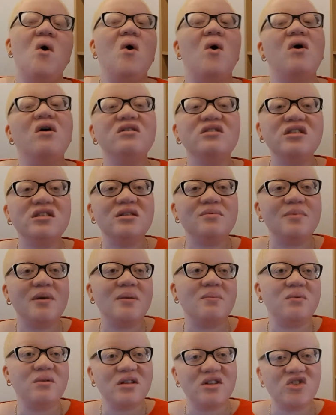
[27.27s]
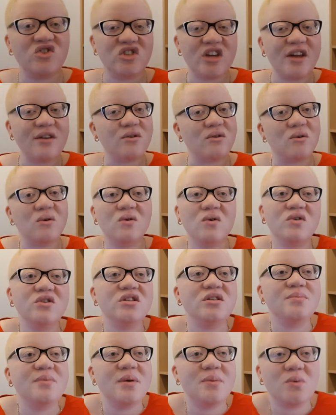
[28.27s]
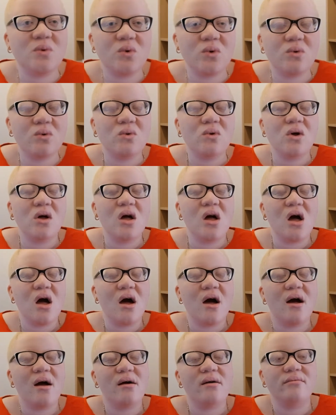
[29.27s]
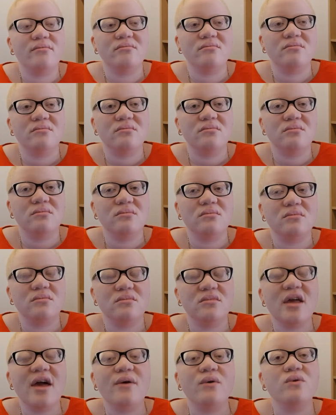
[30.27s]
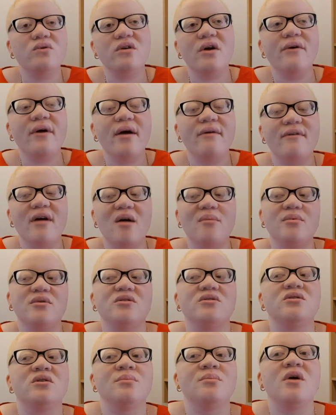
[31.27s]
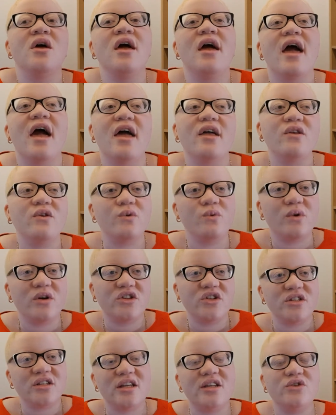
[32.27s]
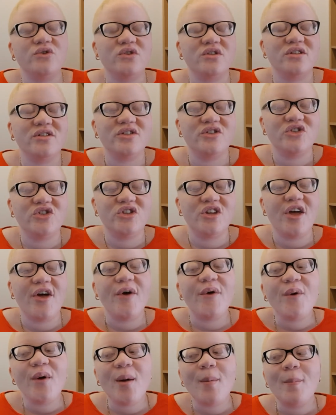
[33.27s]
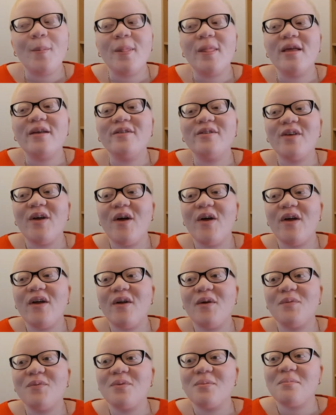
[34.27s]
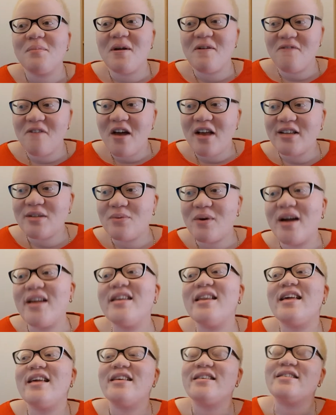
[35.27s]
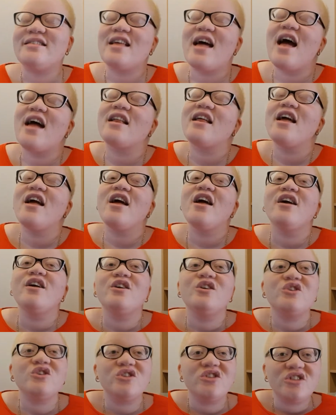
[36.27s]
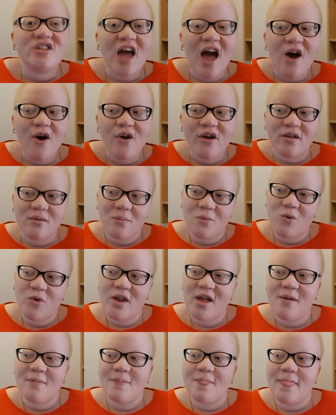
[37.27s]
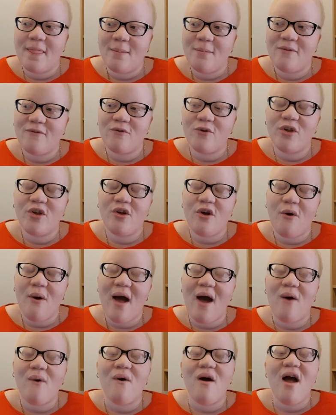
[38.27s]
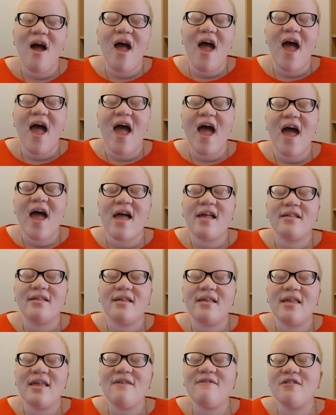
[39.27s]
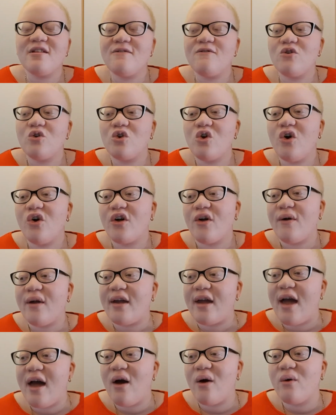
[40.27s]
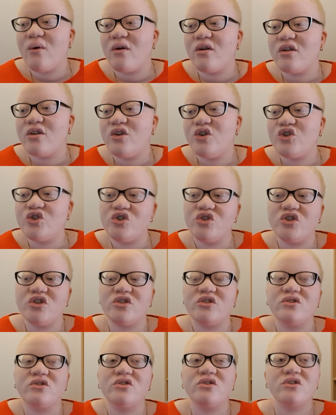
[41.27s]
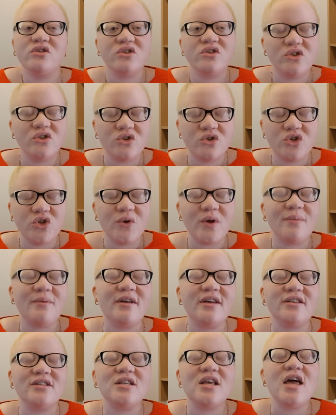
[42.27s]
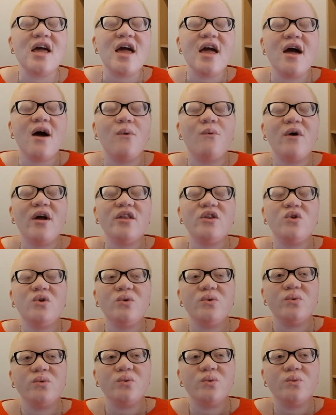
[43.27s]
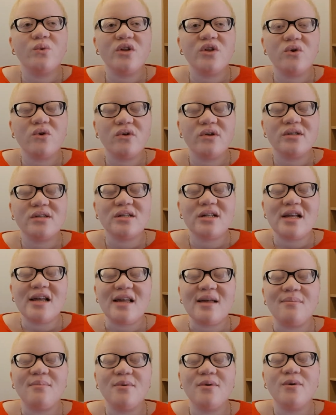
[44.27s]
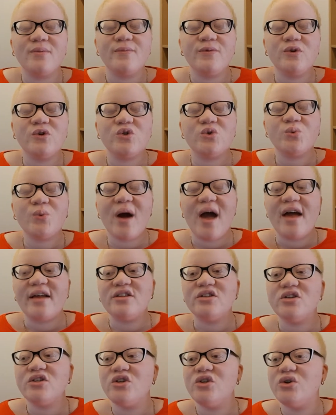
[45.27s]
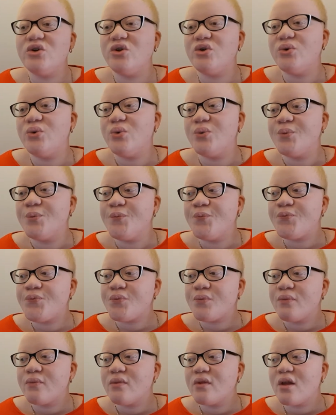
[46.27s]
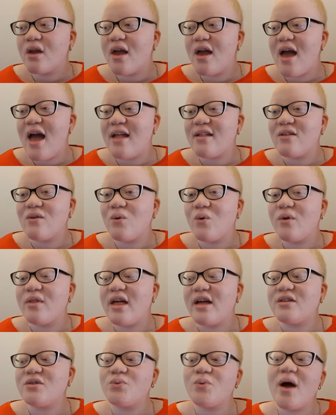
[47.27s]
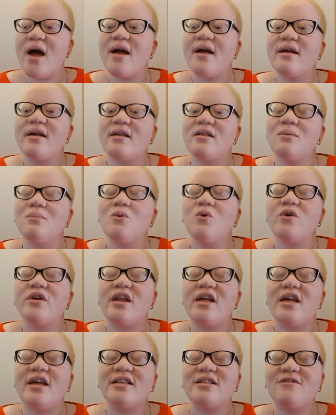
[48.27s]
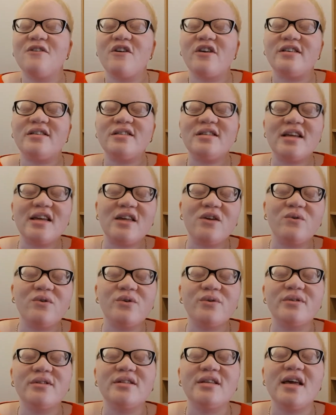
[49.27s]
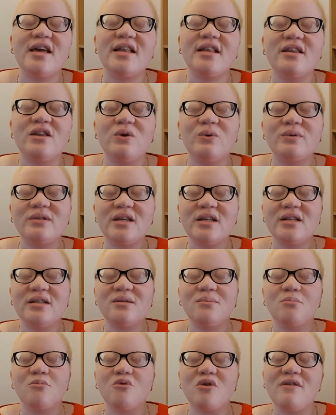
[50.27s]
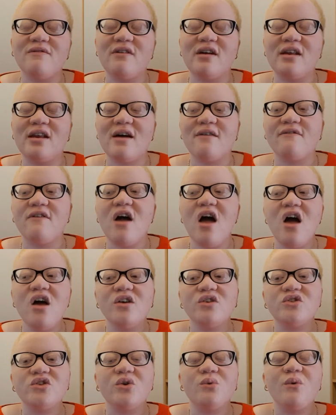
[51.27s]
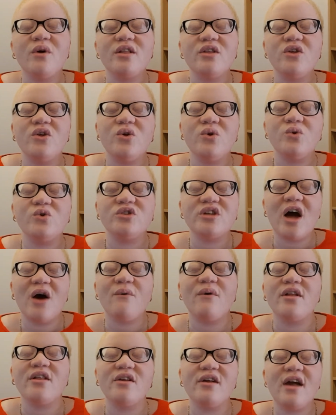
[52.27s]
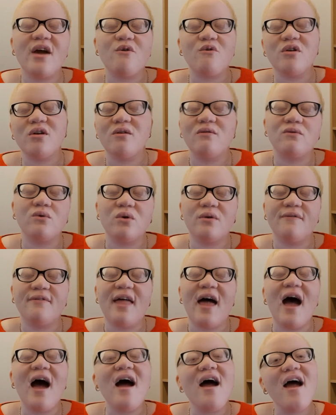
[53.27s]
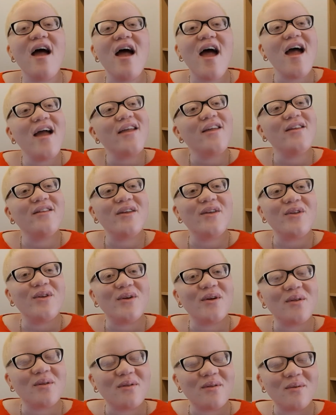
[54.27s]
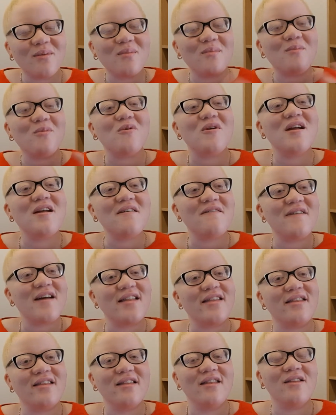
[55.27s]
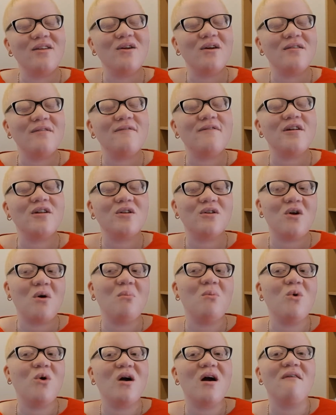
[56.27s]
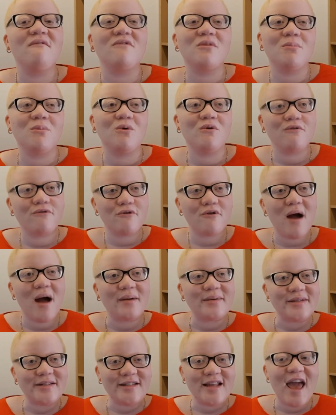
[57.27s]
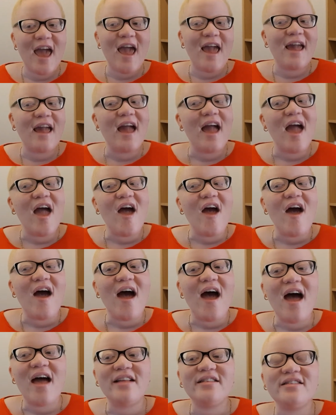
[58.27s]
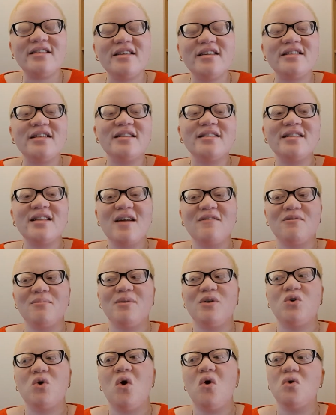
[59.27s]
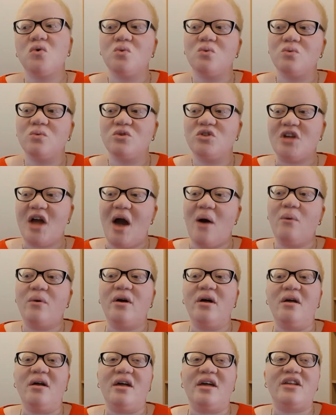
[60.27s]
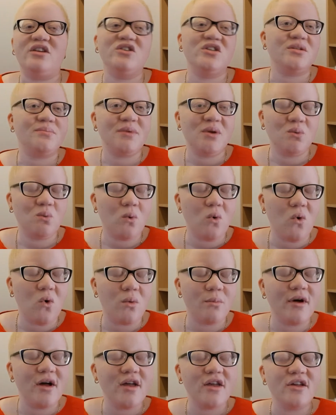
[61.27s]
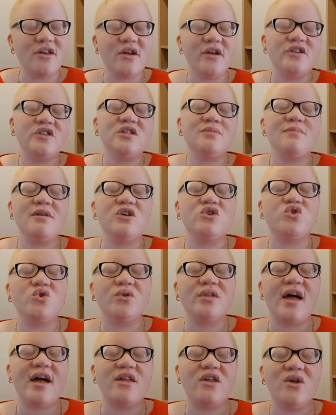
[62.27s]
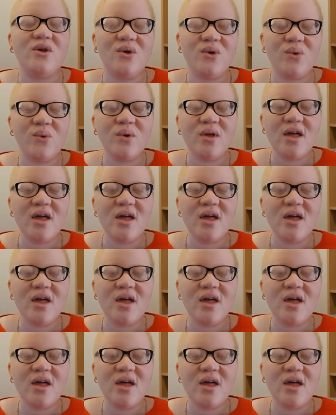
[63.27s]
or just people in general, or just people who don't have albinism and who are just interested to know. So my first one is that you should shower in the morning before you go out, and even if you're not going out, you should just do it, because when you're asleep you sweat, and all that sweat in the morning is very sticky on your skin isn't breathing enough. So when you shower and you get rid of all of that, you can breathe and you can feel a lot more comfortable throughout the day. And it doesn't have to be cold shower, it can just be warm. Just make sure that you